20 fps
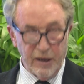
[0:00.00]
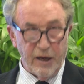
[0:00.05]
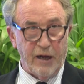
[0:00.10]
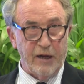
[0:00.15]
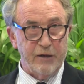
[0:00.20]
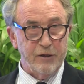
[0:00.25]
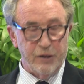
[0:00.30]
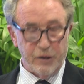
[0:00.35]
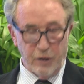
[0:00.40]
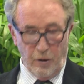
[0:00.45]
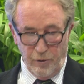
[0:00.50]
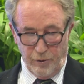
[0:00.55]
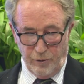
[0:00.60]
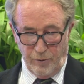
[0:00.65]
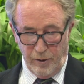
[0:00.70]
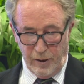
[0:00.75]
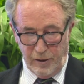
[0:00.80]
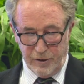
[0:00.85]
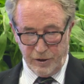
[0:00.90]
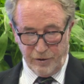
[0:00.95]
And so
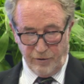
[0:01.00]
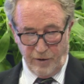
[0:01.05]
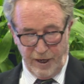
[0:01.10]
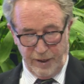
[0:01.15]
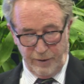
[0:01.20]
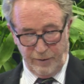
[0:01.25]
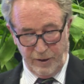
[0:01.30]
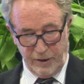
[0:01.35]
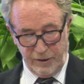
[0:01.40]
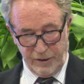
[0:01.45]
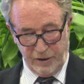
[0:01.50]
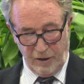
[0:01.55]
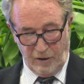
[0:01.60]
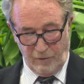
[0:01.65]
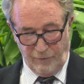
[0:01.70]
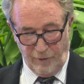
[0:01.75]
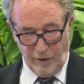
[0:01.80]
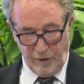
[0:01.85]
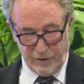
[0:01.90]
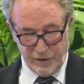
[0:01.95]
to illustrate this, I'll
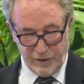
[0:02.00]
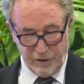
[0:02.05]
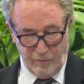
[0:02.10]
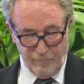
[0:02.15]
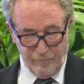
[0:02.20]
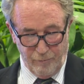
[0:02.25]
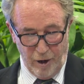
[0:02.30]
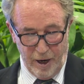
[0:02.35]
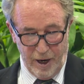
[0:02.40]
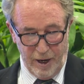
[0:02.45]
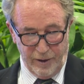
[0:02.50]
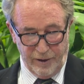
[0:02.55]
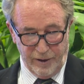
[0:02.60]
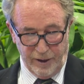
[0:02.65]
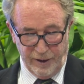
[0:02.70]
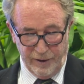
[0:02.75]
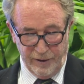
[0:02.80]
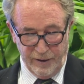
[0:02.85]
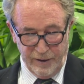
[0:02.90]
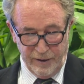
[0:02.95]
focus on
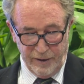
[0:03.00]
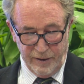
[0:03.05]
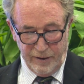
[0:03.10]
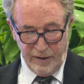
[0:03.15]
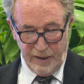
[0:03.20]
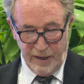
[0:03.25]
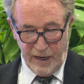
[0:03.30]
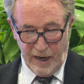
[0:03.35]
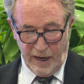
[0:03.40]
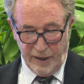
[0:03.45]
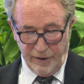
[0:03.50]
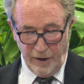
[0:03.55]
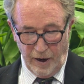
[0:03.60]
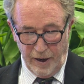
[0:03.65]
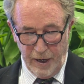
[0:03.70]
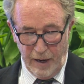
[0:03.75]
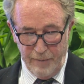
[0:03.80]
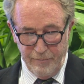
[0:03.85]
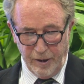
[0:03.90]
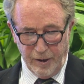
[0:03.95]
branding. A
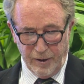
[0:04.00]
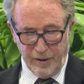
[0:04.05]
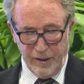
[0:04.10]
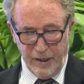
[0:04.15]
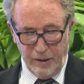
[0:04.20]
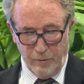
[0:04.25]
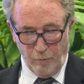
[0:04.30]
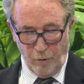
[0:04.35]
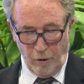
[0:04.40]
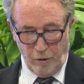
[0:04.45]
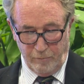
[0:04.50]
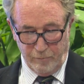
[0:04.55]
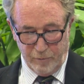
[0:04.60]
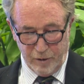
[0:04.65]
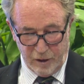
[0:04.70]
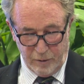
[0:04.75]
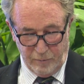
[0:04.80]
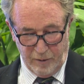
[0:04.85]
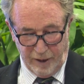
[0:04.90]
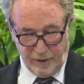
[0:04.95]
dynamic network
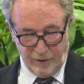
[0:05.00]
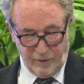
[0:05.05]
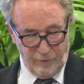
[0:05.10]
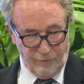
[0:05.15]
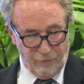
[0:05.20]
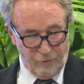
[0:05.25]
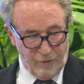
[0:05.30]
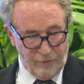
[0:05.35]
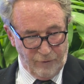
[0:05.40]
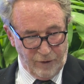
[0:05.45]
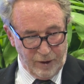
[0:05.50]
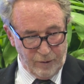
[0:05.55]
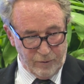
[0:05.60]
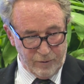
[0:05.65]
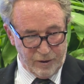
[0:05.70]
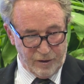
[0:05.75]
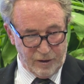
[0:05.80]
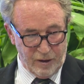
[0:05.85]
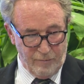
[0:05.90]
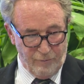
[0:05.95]
perspective
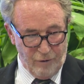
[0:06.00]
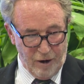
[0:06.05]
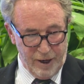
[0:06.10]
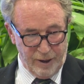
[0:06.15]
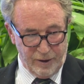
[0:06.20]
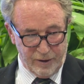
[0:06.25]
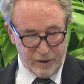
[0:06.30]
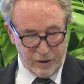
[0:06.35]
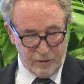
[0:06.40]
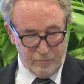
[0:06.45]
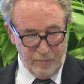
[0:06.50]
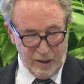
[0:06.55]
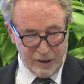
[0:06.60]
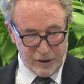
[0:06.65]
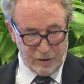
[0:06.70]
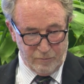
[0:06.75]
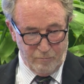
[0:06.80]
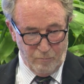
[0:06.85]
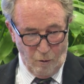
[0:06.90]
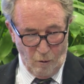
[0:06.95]
reveals that a brand is
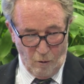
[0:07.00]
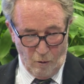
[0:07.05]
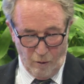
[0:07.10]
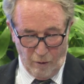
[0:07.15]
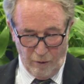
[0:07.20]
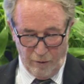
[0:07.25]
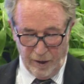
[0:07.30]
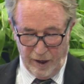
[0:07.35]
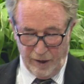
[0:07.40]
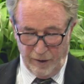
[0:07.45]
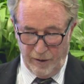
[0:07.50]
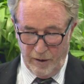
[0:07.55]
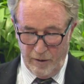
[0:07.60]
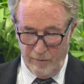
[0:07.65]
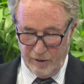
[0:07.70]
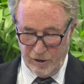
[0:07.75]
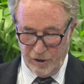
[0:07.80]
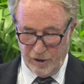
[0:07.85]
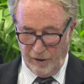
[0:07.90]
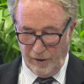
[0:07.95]
much more than
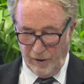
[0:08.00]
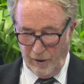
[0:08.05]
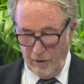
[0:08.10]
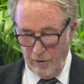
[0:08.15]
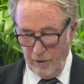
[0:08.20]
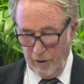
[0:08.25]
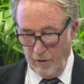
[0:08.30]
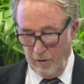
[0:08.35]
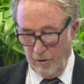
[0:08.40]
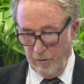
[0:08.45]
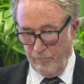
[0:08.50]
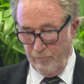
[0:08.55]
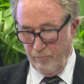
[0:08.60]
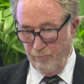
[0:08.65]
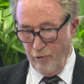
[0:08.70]
image and logo.